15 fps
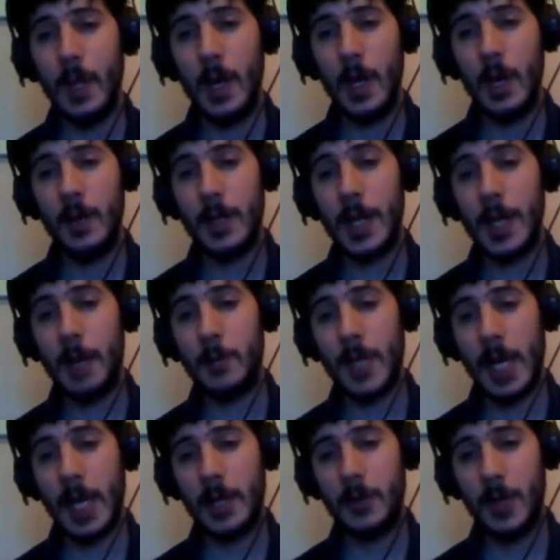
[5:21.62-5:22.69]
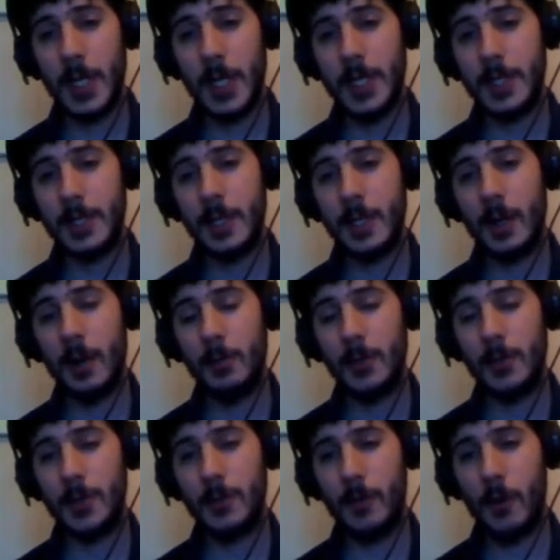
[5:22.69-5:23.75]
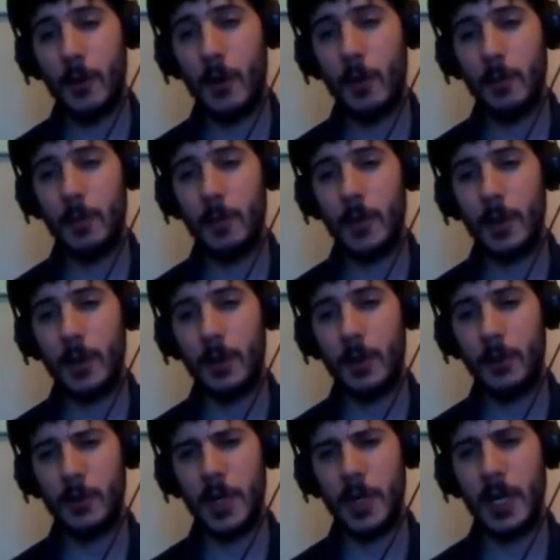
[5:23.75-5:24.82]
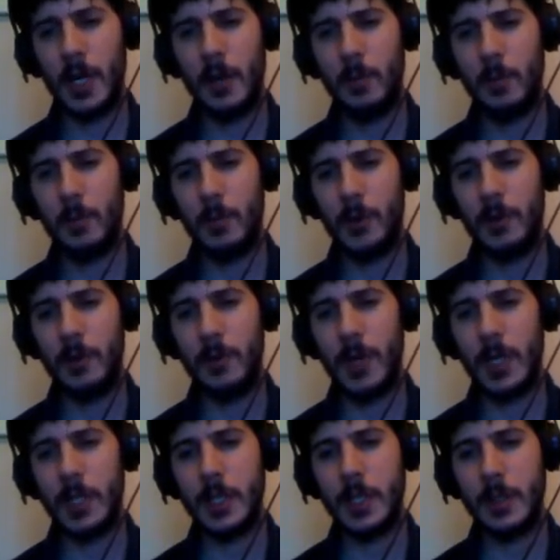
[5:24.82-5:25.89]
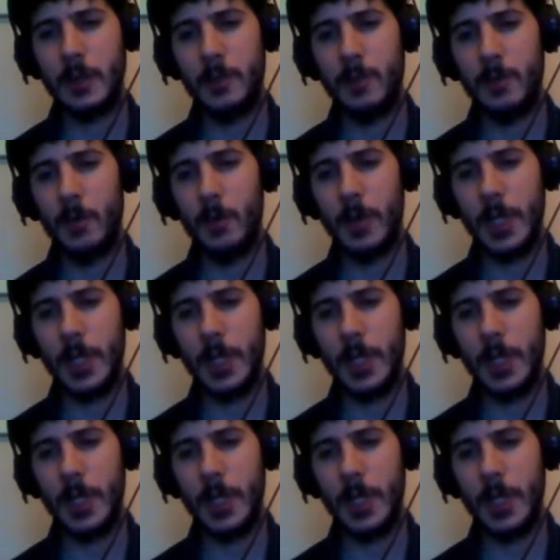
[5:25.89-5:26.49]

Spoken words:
The name Tetris comes from Greek prefix for